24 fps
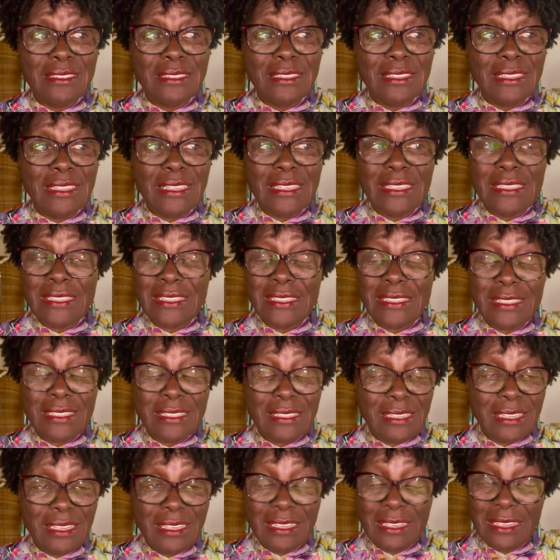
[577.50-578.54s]

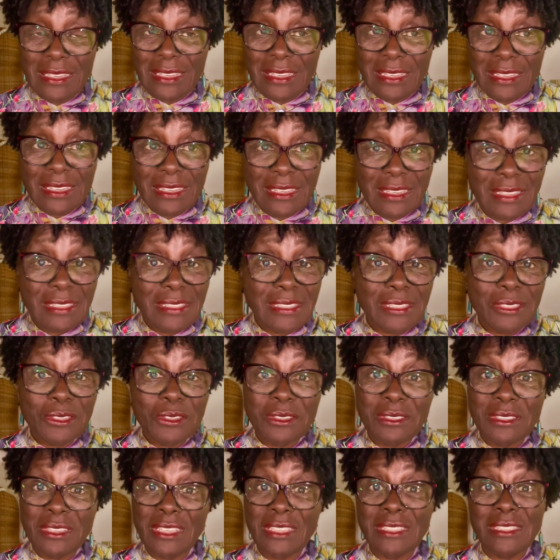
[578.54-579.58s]
it's
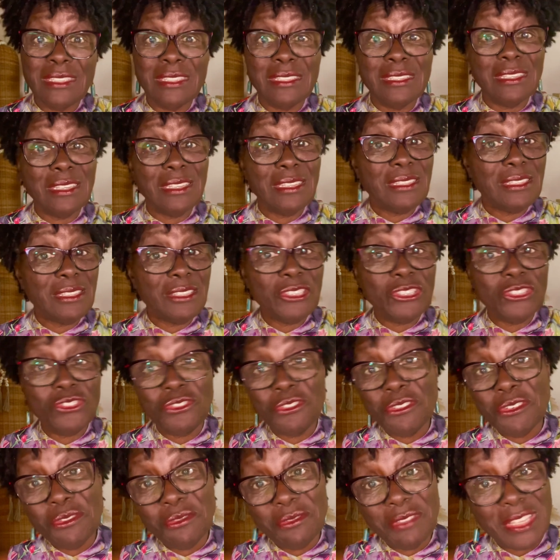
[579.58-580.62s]
the
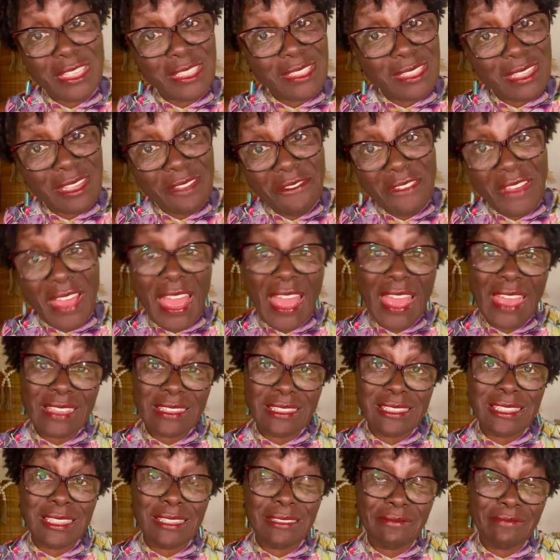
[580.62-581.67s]
truth. It's the
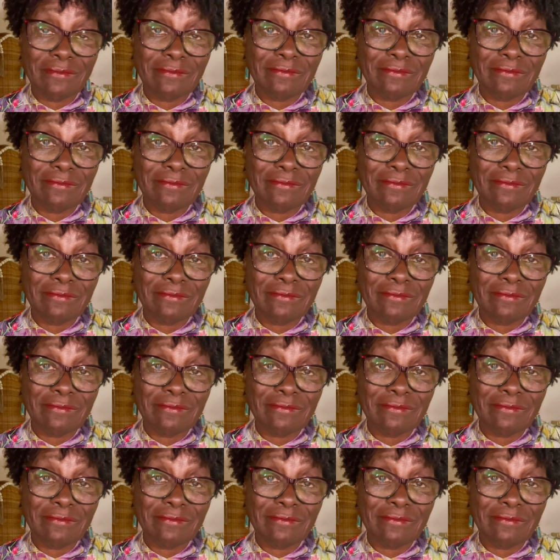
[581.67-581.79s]
facts.